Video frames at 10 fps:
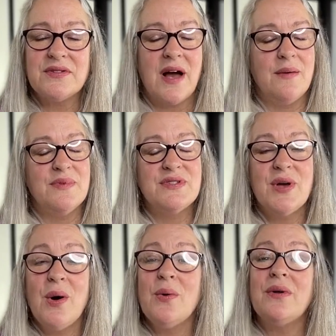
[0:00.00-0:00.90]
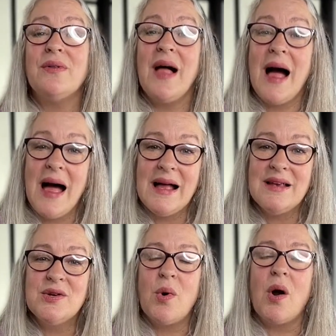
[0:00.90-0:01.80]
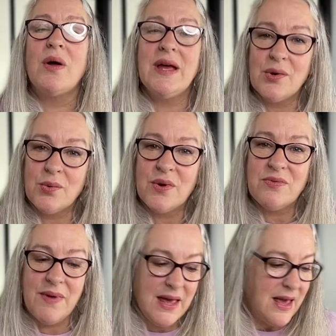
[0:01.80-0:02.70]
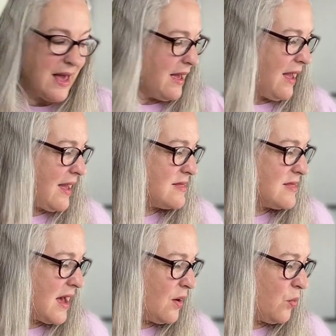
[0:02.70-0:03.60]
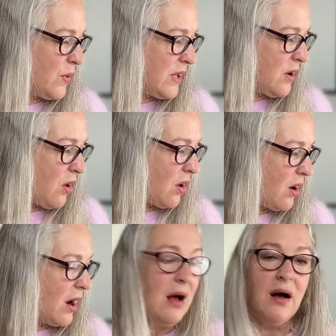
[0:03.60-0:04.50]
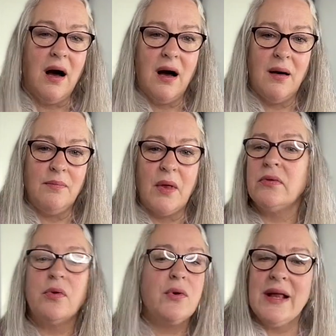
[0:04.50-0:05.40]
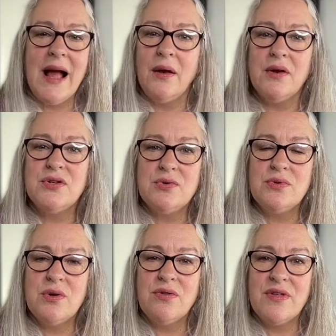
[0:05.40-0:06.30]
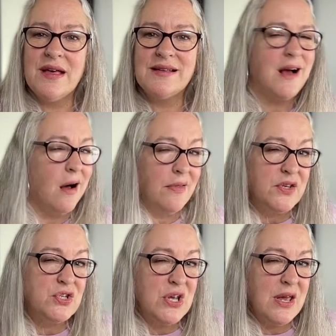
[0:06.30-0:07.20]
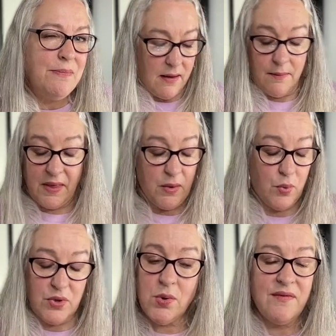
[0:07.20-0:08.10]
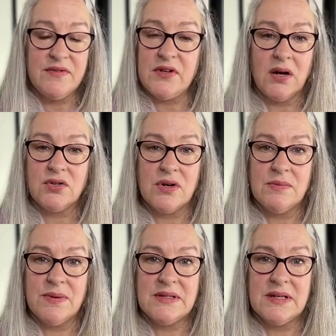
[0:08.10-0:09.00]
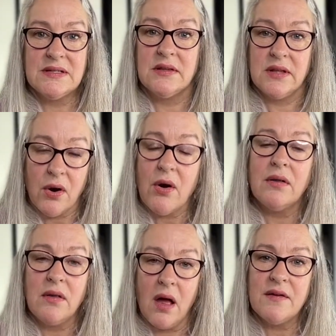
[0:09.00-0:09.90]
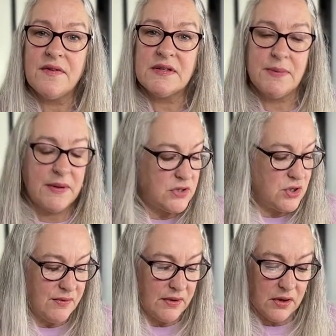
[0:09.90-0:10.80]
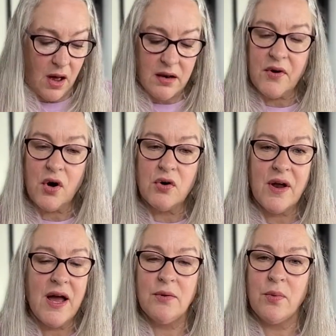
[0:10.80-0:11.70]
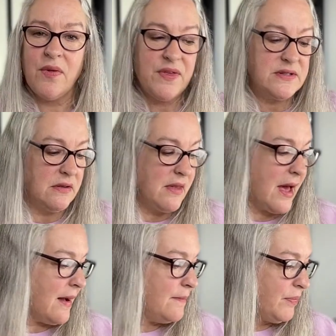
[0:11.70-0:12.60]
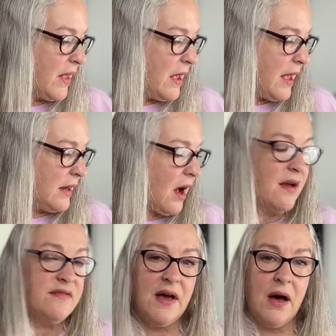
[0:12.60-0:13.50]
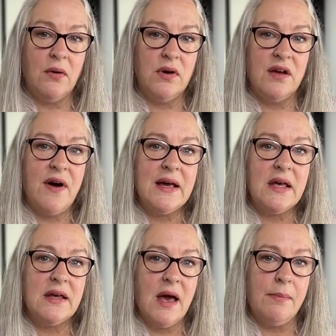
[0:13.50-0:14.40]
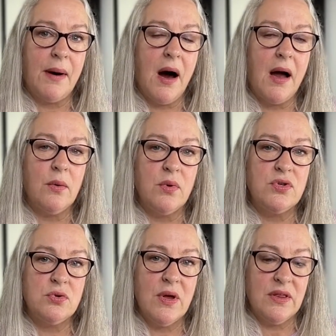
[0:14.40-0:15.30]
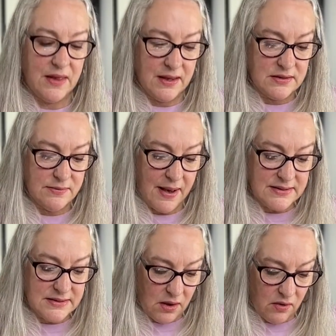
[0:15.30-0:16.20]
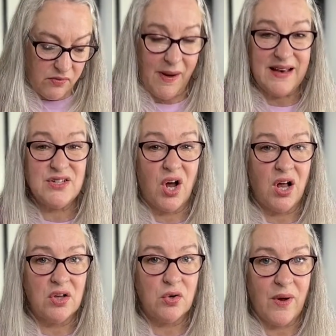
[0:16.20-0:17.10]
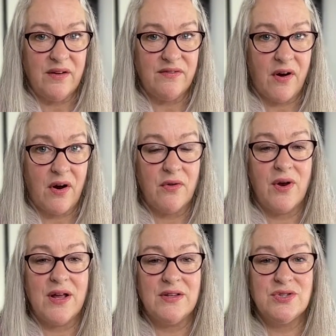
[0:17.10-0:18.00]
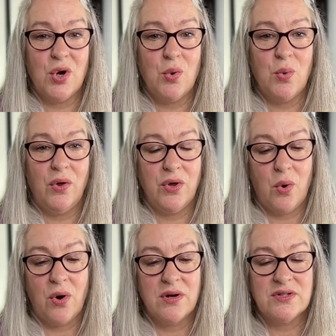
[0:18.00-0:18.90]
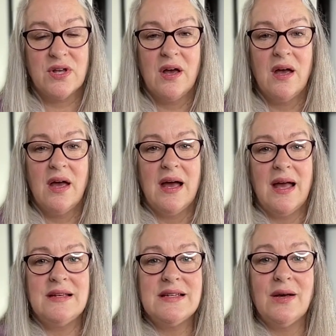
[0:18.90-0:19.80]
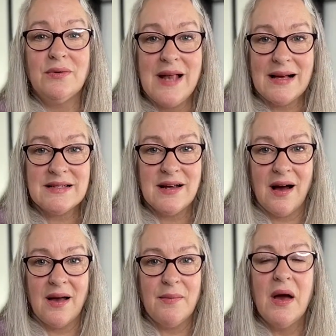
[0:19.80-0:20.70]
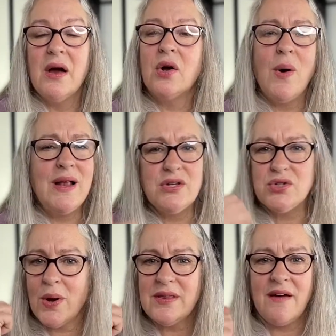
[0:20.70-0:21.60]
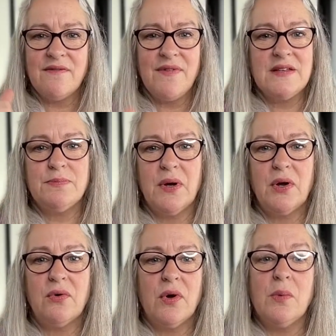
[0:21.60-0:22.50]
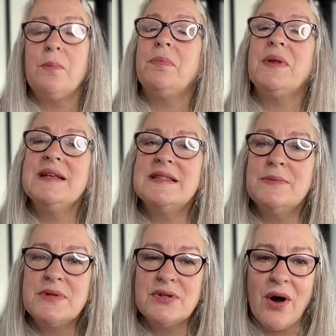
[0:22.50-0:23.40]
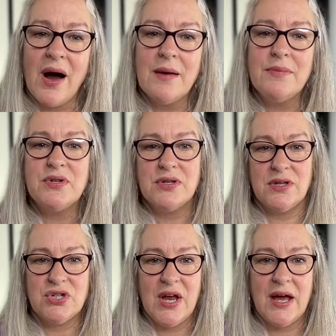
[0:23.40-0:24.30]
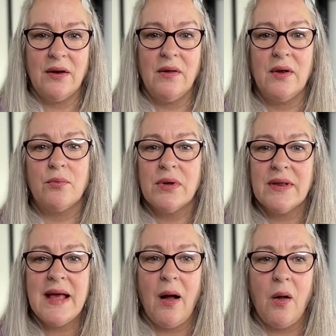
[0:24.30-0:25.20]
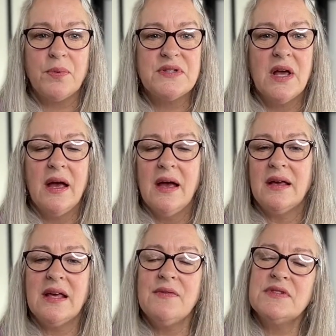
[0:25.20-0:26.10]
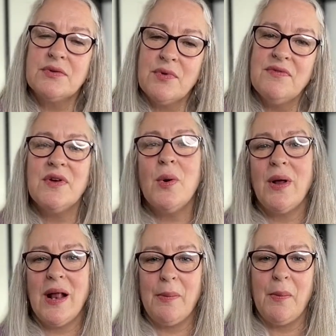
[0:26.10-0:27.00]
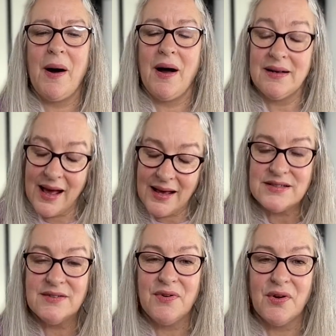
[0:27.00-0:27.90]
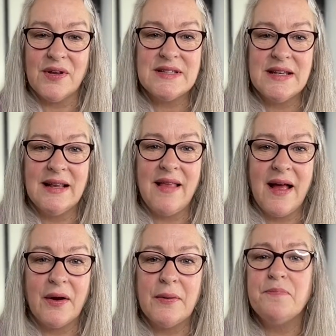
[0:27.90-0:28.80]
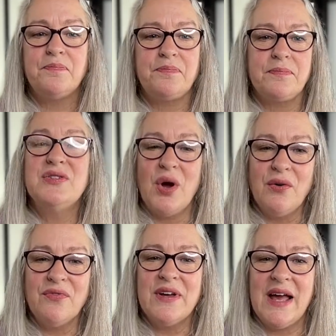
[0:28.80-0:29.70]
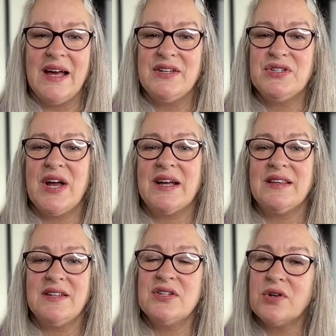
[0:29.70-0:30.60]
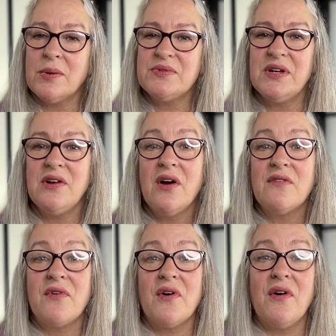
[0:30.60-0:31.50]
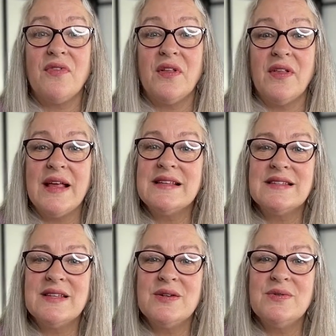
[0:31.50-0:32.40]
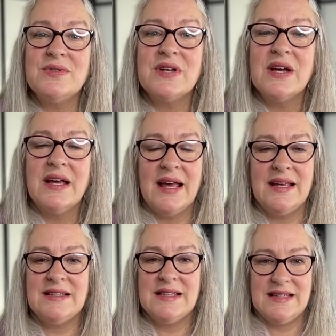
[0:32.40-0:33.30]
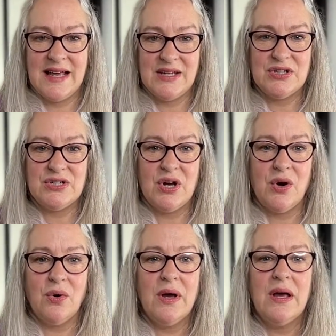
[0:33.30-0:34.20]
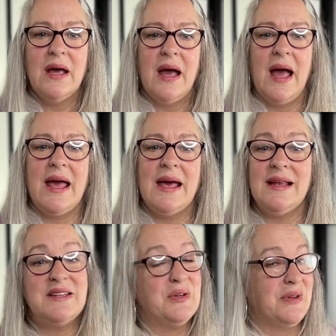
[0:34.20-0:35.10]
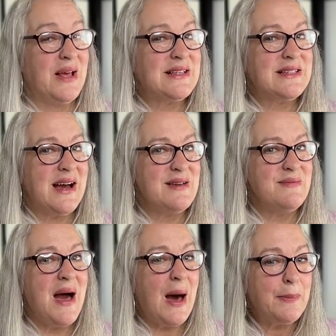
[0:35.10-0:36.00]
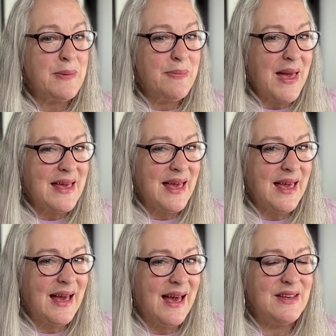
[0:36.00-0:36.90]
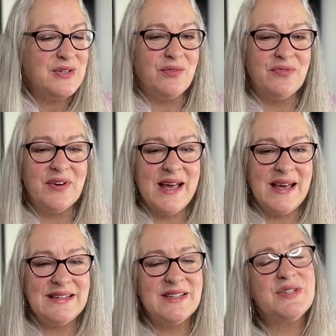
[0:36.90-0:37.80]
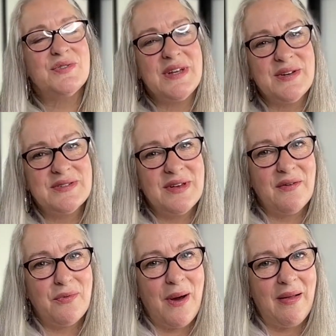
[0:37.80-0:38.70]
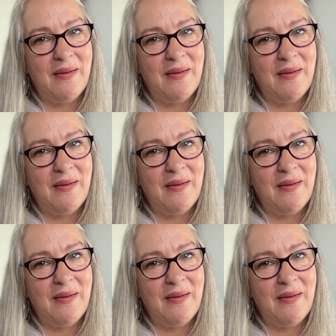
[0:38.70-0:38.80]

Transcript: I'm so glad you are here with me and that we are learning how to do new things on the cheap. When you have a dog treat business, there are a lot of expenses. You have a lot of overhead with this and that. And I found if I could get by with doing things myself, my dollar went farther and so will yours. Until next time, go ahead and join that Facebook group. Please subscribe to the channel. It really helps. Give us a review on Apple Podcasts if you're listening there. Don't forget to check the description for the links used in today's show. And until next time, happy baking and don't forget to treat yourself well.